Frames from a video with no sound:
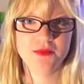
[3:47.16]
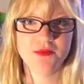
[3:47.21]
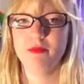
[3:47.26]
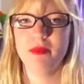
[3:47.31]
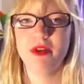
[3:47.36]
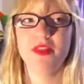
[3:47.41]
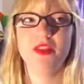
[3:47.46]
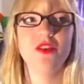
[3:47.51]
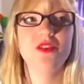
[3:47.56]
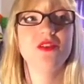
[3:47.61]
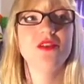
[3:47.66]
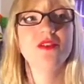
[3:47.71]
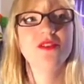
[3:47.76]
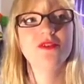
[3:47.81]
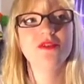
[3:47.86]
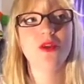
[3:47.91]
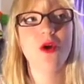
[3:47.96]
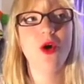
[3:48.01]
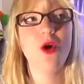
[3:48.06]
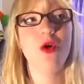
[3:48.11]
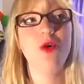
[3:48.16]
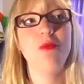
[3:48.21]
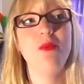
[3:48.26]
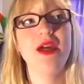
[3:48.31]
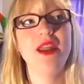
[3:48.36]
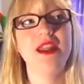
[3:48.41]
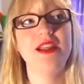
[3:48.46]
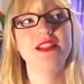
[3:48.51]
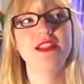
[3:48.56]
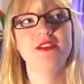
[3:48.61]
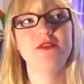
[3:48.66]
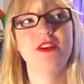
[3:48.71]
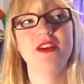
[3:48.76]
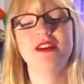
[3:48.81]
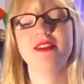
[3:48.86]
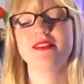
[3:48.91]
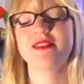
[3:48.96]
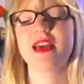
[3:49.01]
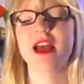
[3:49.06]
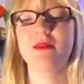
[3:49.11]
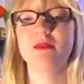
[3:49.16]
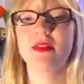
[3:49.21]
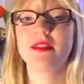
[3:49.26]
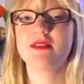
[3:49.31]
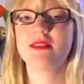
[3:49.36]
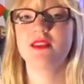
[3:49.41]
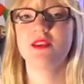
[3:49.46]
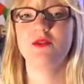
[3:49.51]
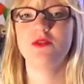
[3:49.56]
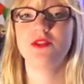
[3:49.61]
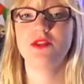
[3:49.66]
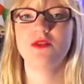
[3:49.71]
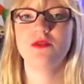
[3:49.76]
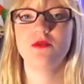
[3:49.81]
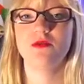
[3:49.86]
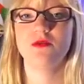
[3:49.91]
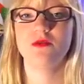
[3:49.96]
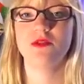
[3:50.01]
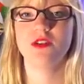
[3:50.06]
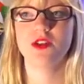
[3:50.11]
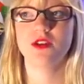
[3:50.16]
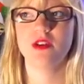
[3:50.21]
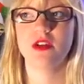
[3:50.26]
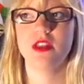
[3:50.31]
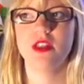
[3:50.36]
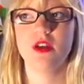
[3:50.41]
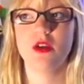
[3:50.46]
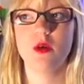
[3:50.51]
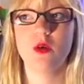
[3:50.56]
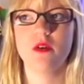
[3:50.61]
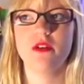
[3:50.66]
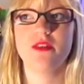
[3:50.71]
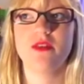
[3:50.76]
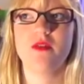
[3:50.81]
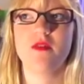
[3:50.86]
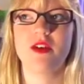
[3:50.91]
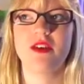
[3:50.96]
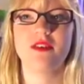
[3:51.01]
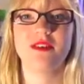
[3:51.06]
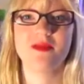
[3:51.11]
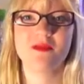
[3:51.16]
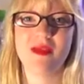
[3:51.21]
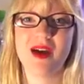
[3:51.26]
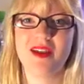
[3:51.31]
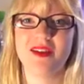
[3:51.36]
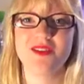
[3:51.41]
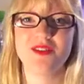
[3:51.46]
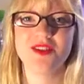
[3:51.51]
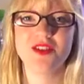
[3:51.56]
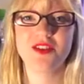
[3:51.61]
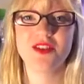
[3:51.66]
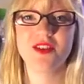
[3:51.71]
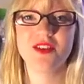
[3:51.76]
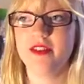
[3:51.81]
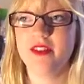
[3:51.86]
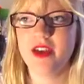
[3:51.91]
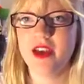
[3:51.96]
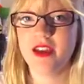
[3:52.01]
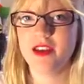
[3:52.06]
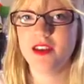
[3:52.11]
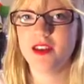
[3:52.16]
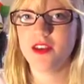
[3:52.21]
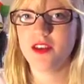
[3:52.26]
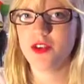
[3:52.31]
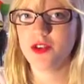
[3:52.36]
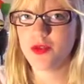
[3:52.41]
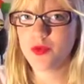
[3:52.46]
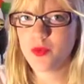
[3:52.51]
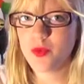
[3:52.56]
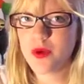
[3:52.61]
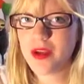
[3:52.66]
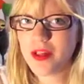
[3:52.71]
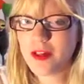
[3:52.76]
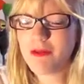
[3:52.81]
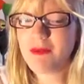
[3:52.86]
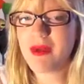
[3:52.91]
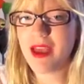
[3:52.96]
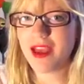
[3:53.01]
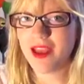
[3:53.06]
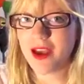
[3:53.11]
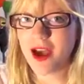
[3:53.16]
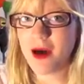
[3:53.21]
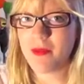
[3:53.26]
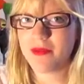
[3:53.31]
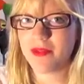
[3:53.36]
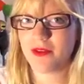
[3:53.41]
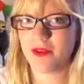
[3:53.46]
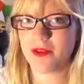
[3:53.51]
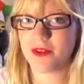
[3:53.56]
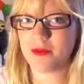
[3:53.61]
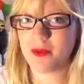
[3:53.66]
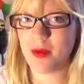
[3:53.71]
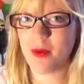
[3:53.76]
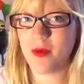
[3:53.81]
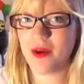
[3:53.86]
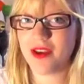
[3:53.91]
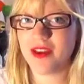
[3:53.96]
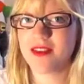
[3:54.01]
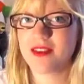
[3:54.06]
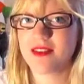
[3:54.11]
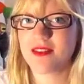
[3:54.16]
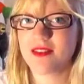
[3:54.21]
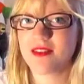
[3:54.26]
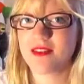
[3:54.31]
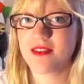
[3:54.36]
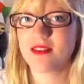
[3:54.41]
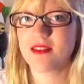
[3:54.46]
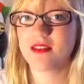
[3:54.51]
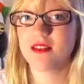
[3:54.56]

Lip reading: But there's so many different assignments that you do during the course of a semester that you will make up those points.